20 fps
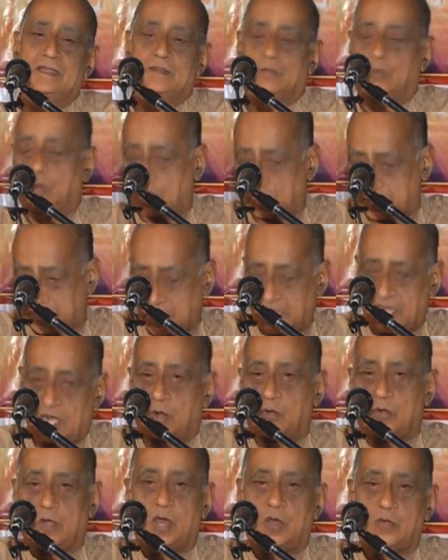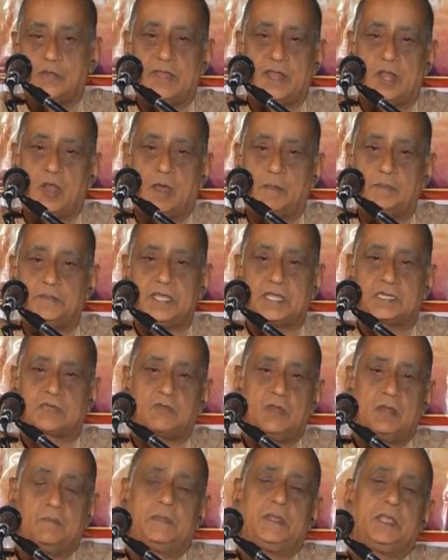The water around now that object
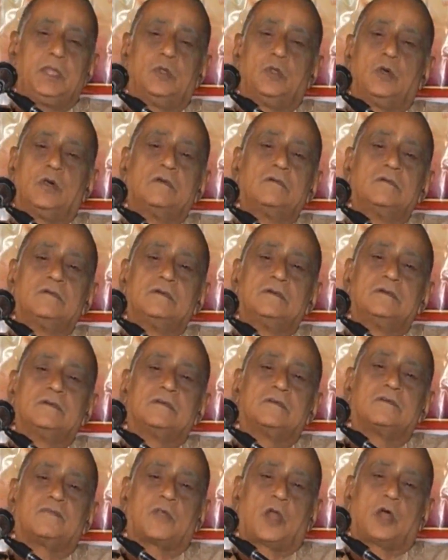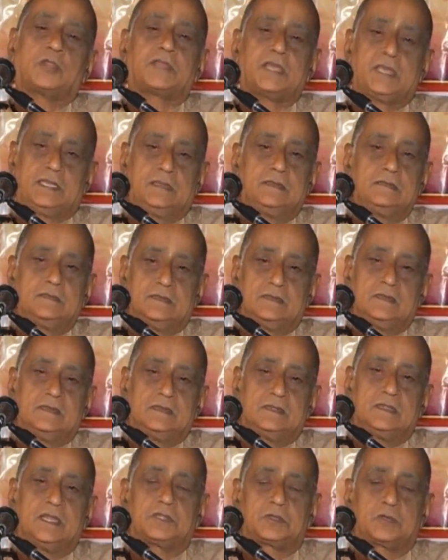will be, frothing.
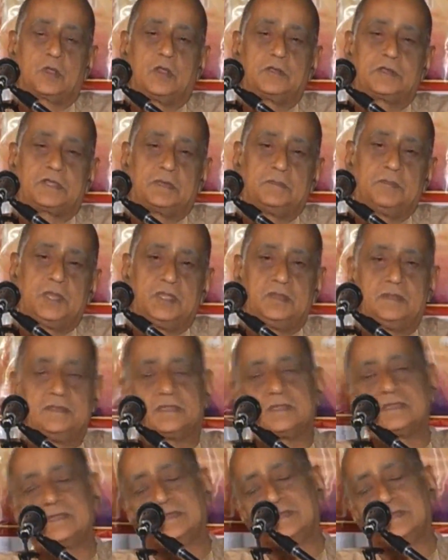That's called turbulence.